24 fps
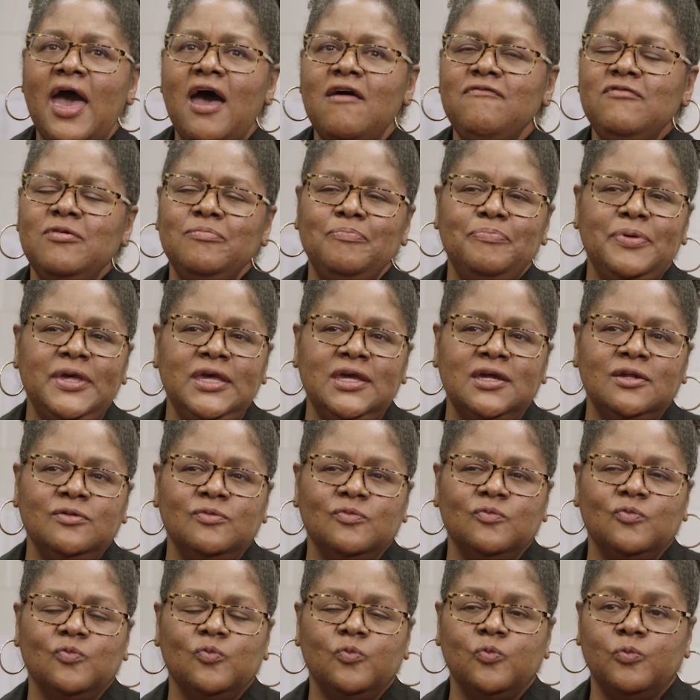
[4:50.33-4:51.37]
having
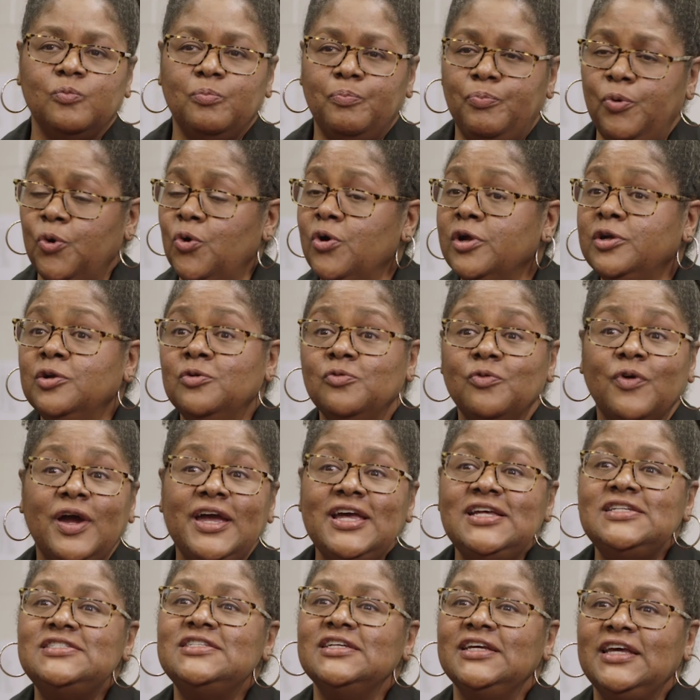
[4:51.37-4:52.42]
been born and
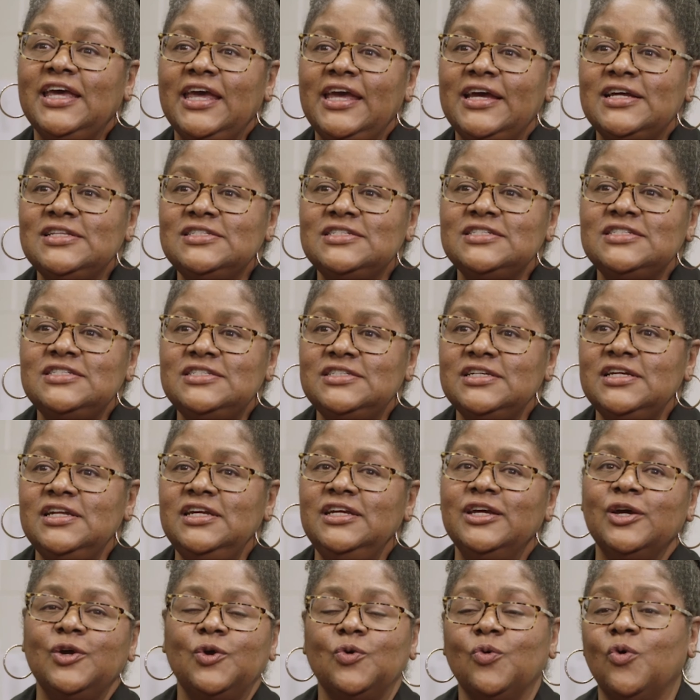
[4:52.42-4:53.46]
raised in Kansas
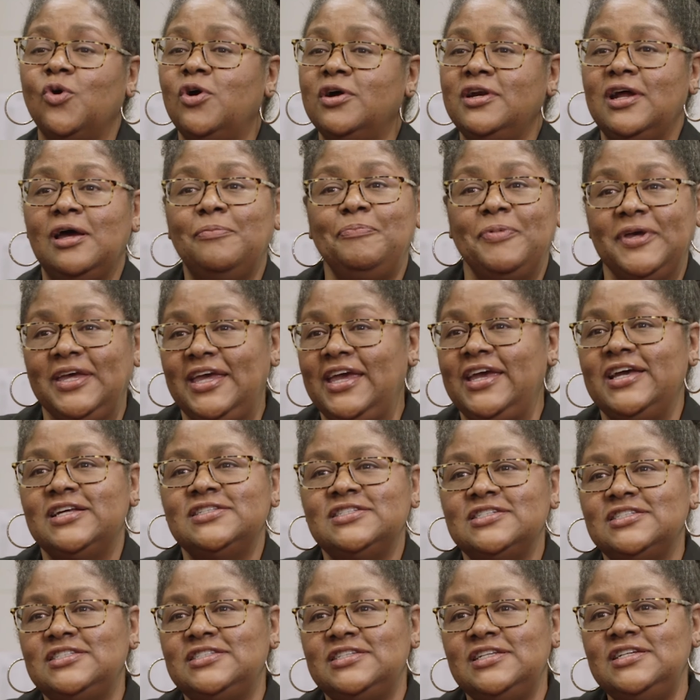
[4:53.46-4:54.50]
City and growing up in
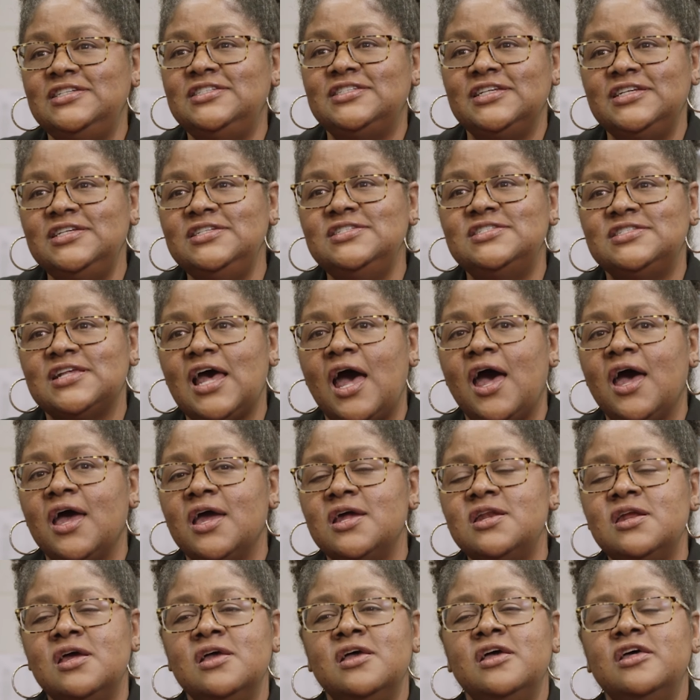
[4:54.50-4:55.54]
Kansas City's east
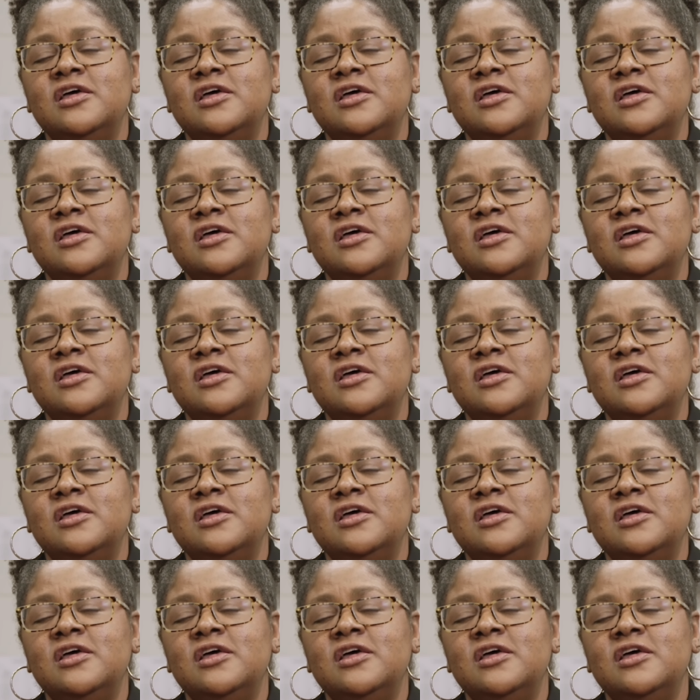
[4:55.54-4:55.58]
side,